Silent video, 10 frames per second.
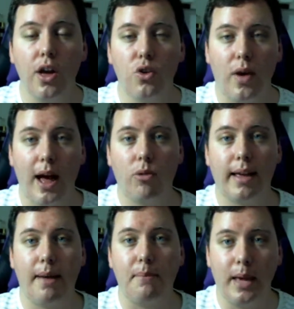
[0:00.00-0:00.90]
to help
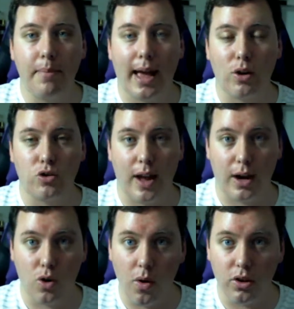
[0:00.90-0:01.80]
get me back on track,
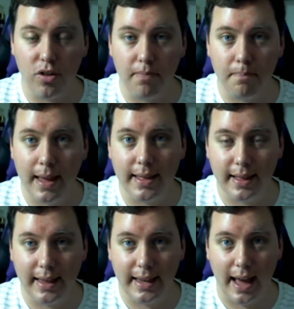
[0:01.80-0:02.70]
not just
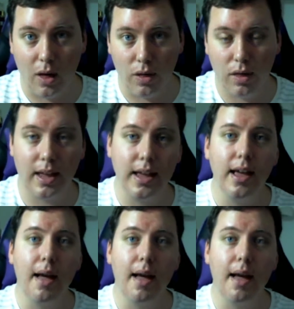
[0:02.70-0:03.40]
mentally healthily,